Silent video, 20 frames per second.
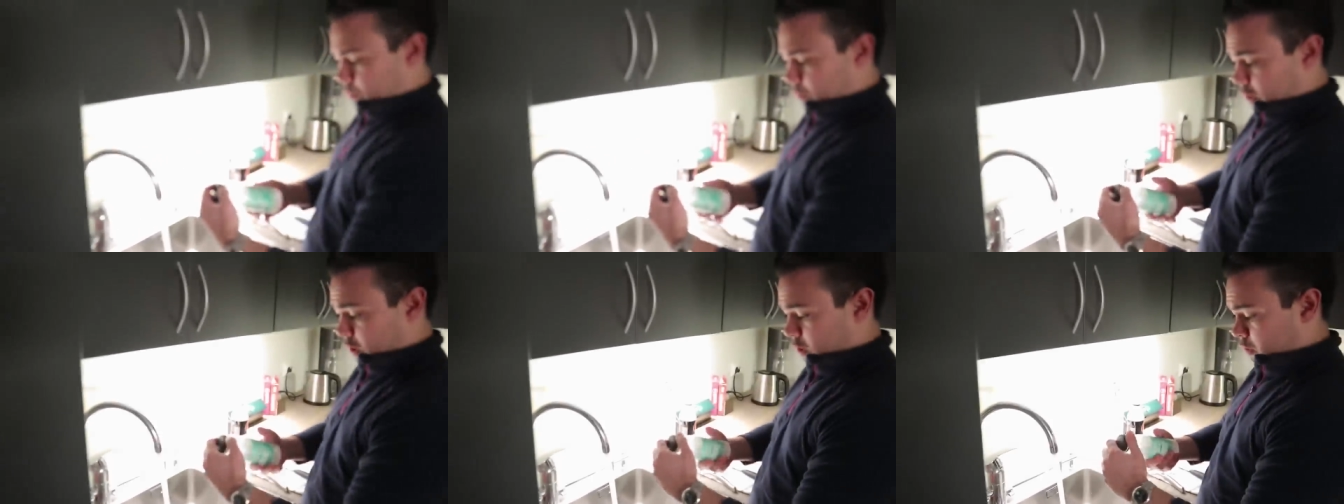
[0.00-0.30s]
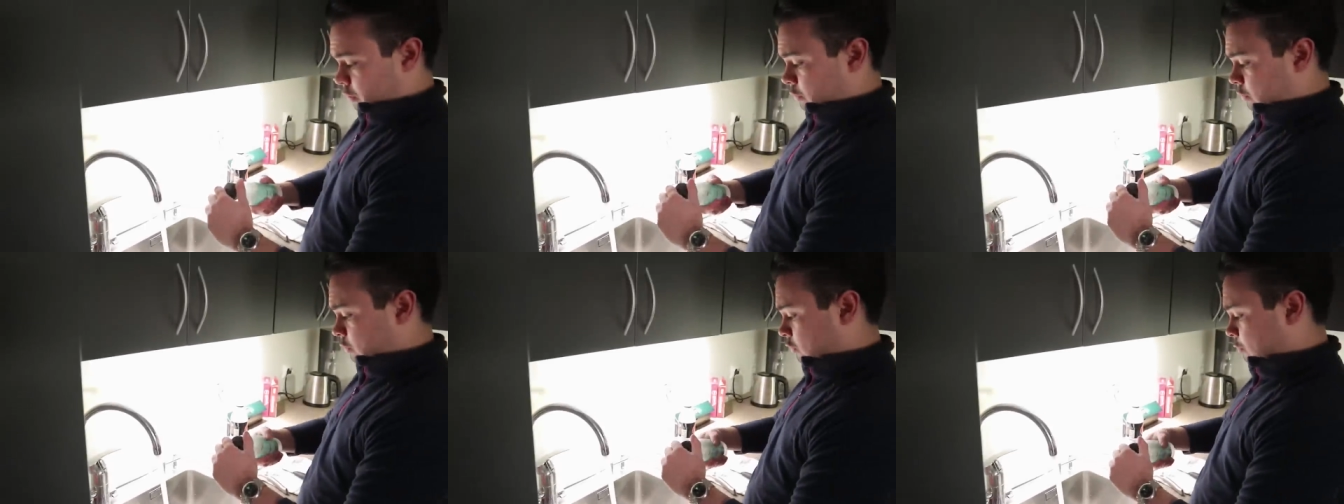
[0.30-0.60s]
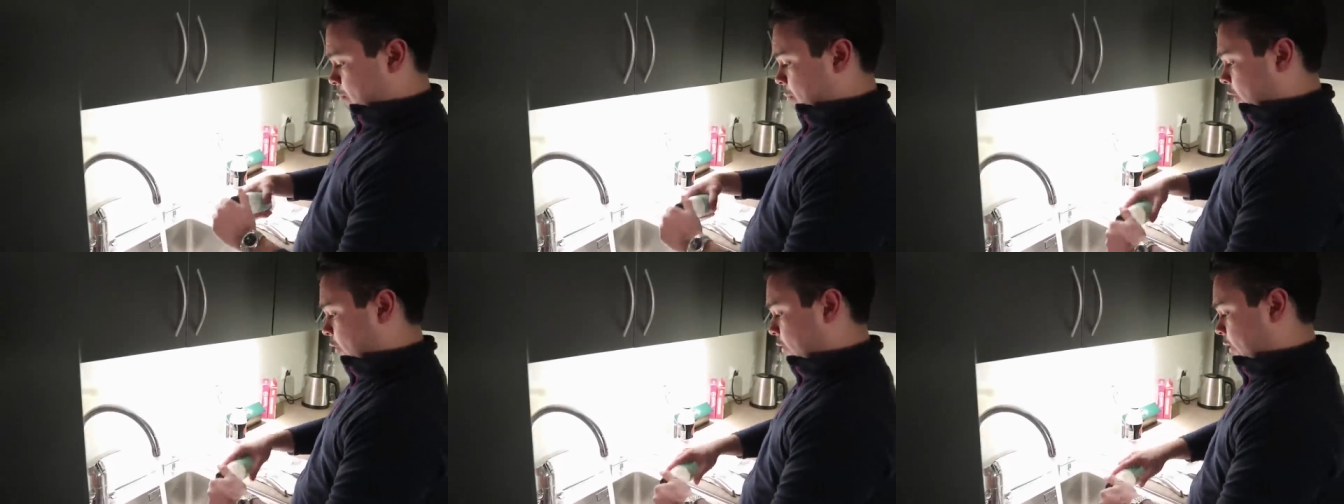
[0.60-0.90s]
bottle. This
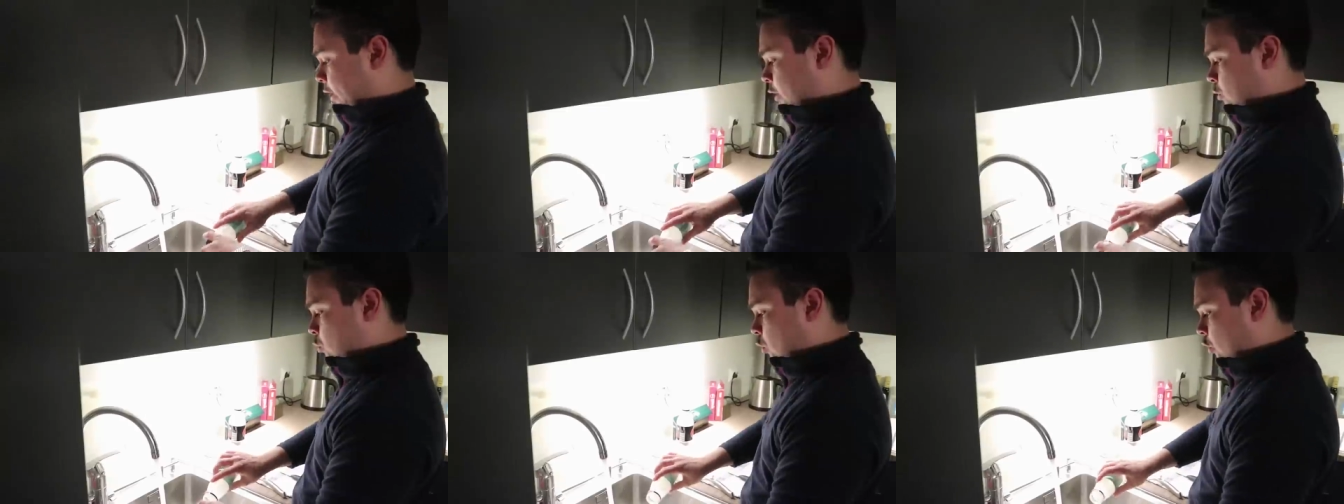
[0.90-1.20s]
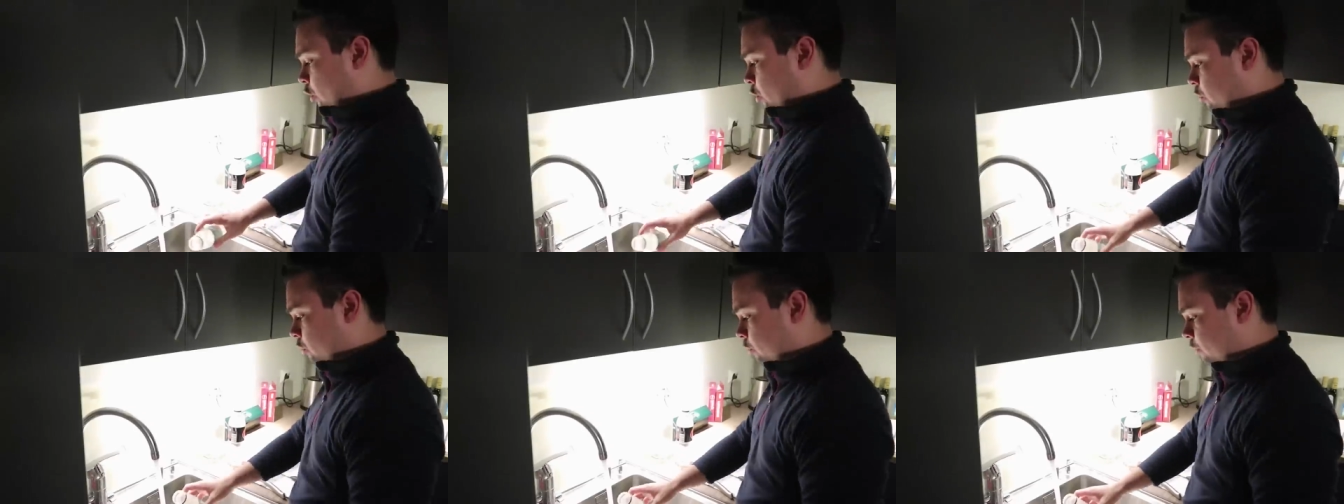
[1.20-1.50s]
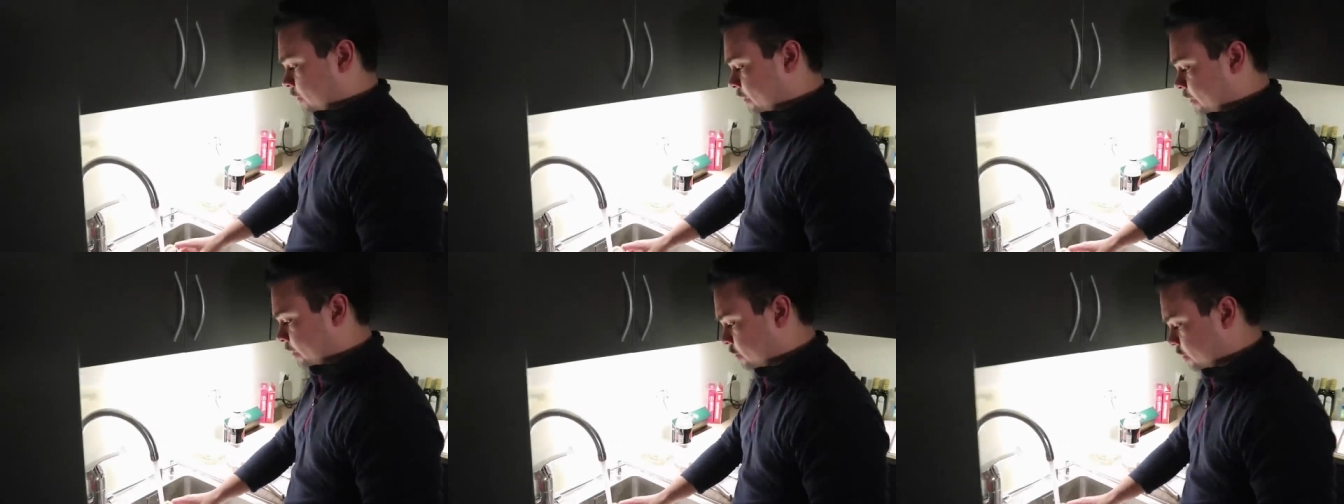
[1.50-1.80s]
is about a quarter of
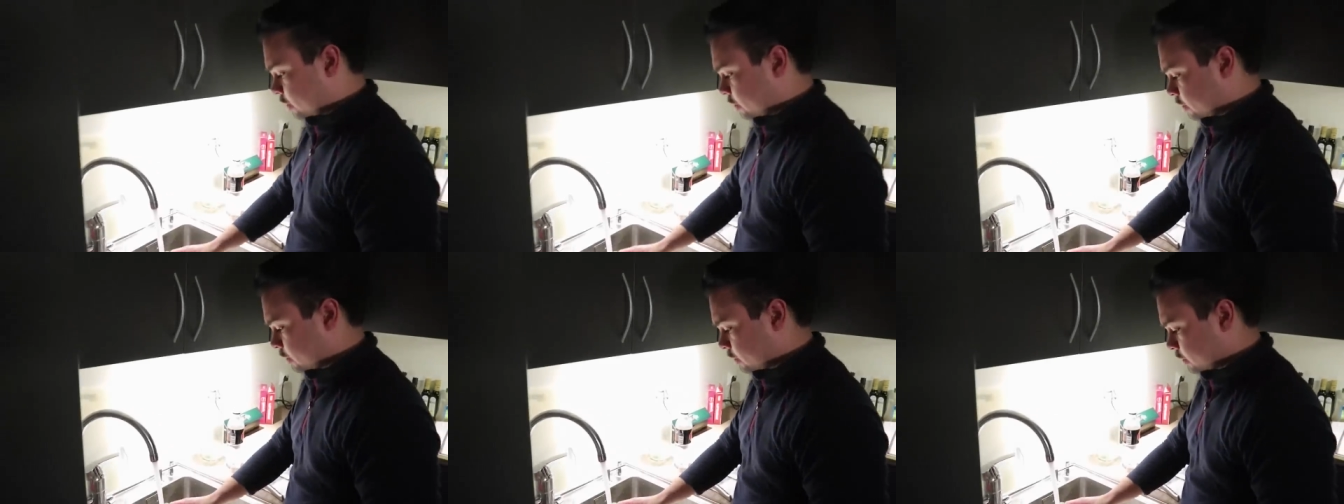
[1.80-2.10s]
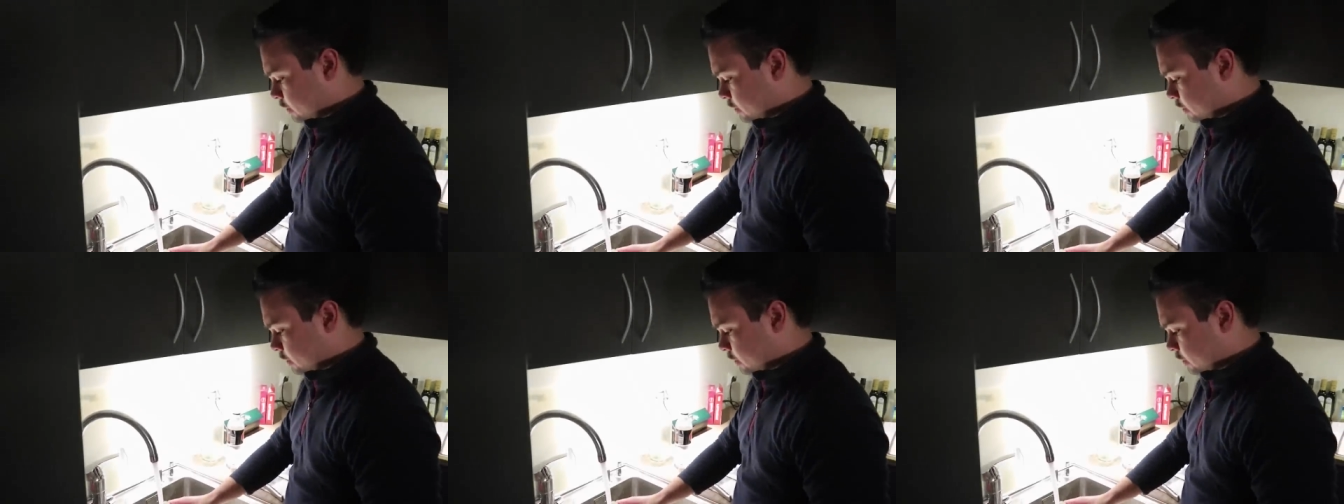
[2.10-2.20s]
a liter.